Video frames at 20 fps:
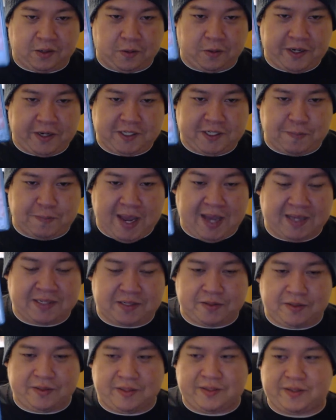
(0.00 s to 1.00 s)
Inglourious
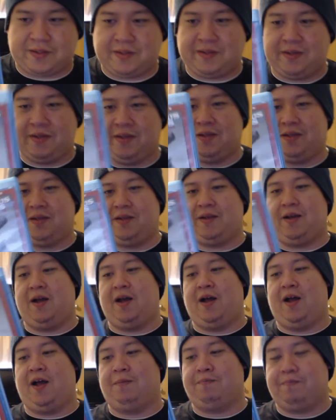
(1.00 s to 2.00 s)
Bastards.
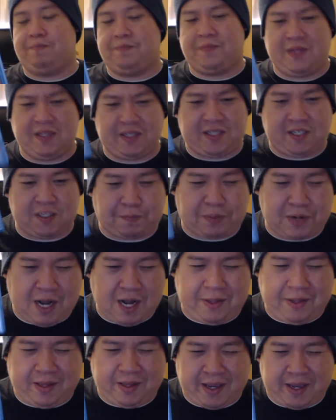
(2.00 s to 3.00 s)
This is
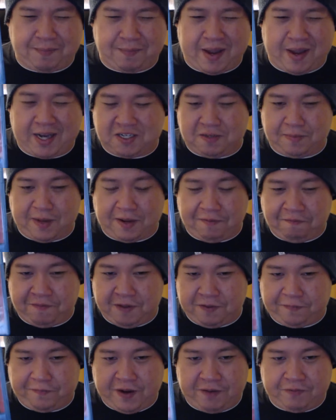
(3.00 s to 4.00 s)
probably like my
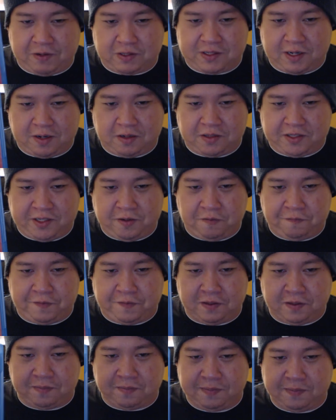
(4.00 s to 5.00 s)
fifth favorite Tarantino
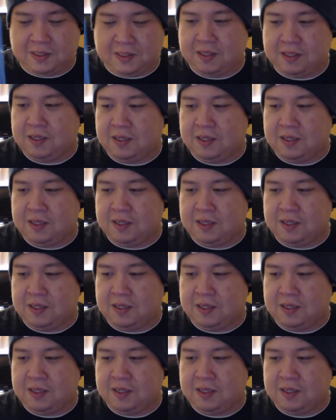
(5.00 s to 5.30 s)
film.